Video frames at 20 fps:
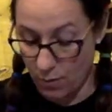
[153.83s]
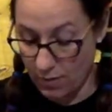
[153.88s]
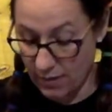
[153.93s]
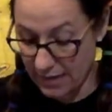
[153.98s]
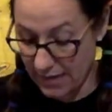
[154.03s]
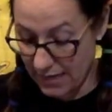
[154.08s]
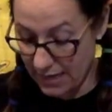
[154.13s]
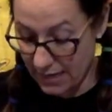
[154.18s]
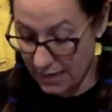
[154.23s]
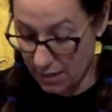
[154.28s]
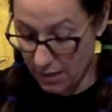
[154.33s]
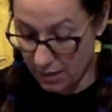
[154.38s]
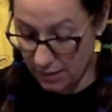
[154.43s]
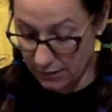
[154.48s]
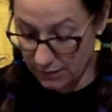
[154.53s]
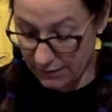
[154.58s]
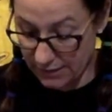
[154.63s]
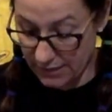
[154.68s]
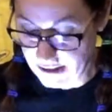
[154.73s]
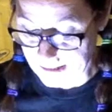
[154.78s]
we're getting a
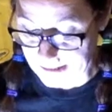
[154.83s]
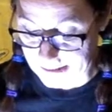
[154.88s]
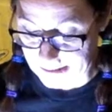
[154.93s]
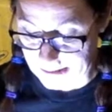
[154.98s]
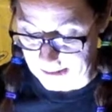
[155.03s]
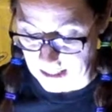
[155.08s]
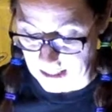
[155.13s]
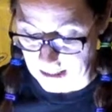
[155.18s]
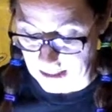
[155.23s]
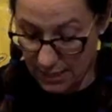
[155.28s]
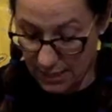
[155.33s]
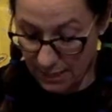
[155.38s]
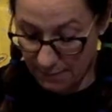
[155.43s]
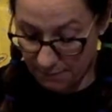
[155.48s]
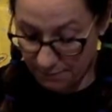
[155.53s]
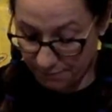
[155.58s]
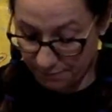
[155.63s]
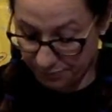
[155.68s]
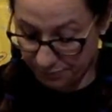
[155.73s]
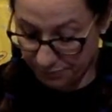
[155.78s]
little sneaky,